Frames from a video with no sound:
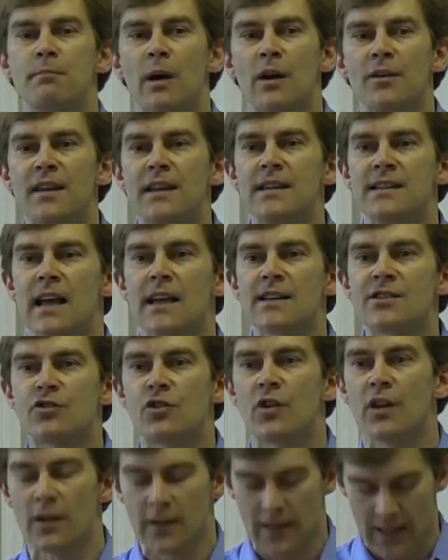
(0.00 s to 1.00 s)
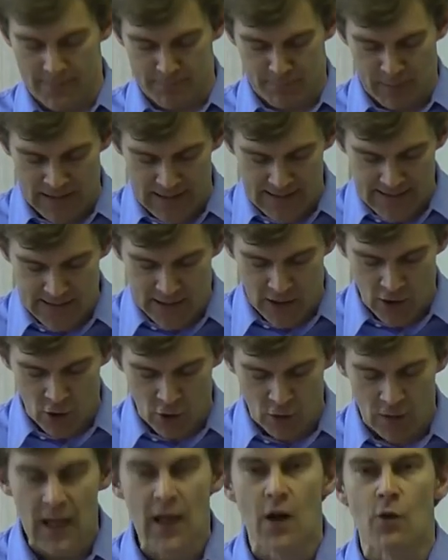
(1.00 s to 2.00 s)
both industrial and
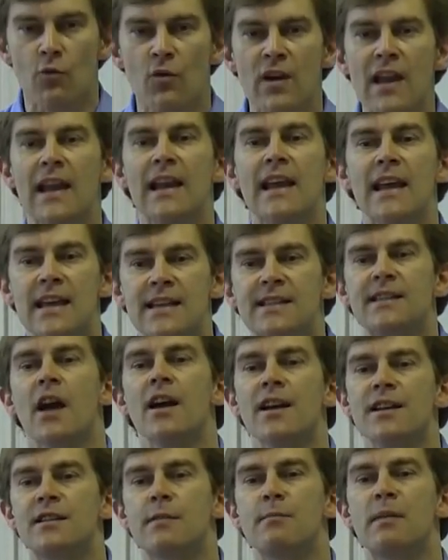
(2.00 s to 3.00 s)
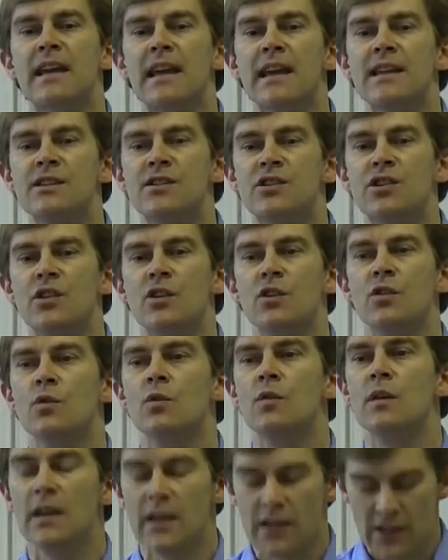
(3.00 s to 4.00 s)
political, really is going to begin
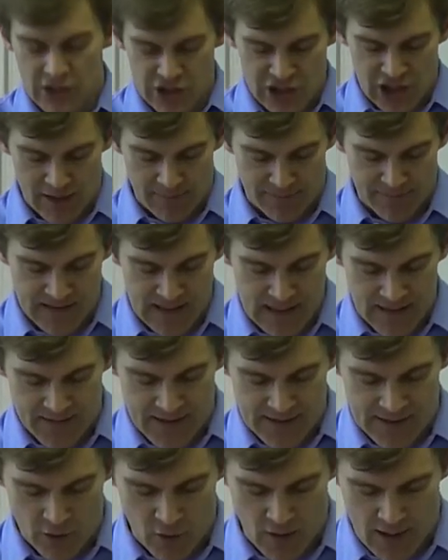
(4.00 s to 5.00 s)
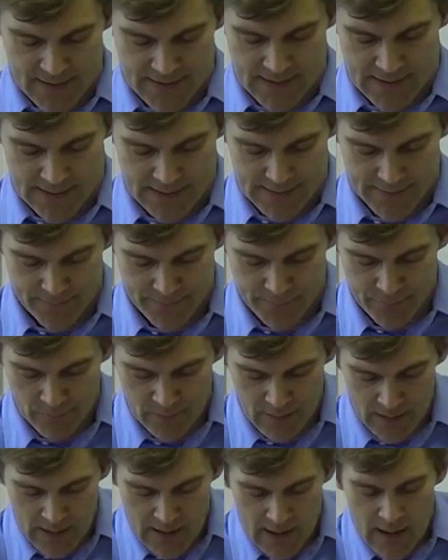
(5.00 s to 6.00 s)
to shift in this crisis.
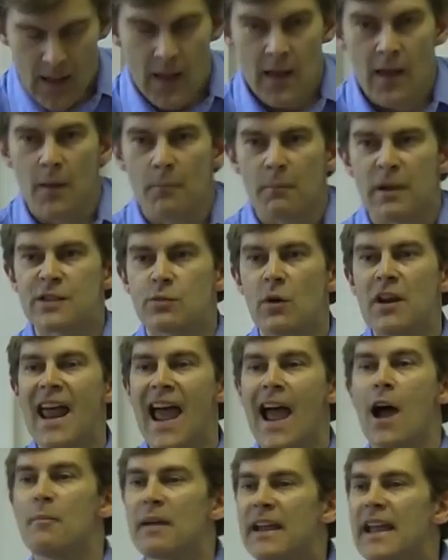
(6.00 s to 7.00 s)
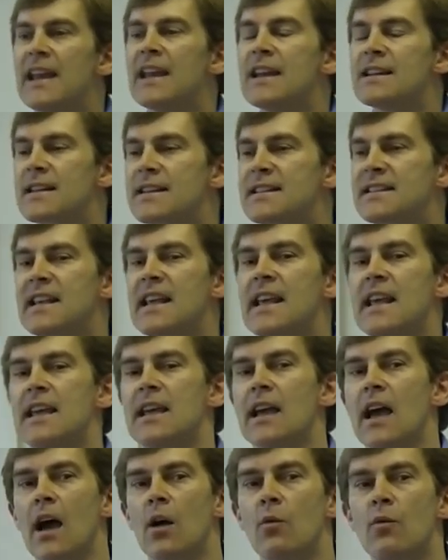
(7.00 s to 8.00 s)
Because we're now beginning to
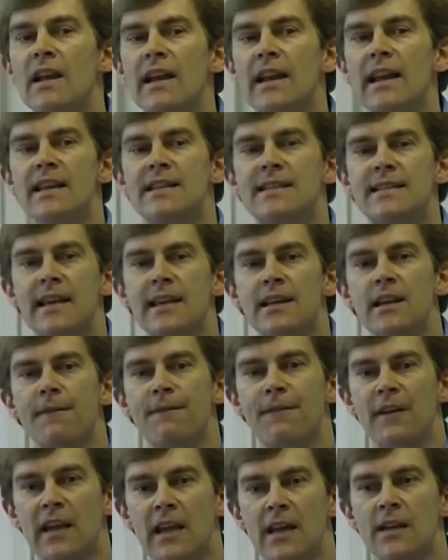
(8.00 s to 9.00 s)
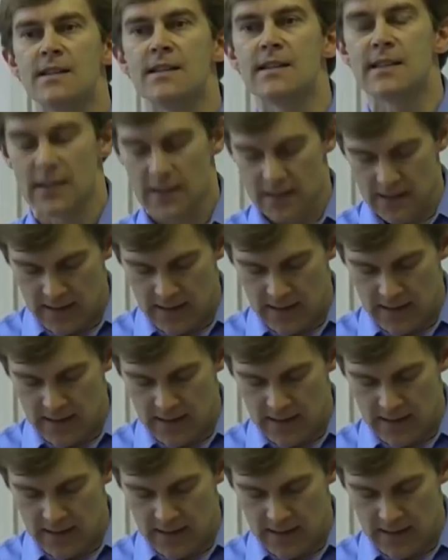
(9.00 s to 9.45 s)
see a really significant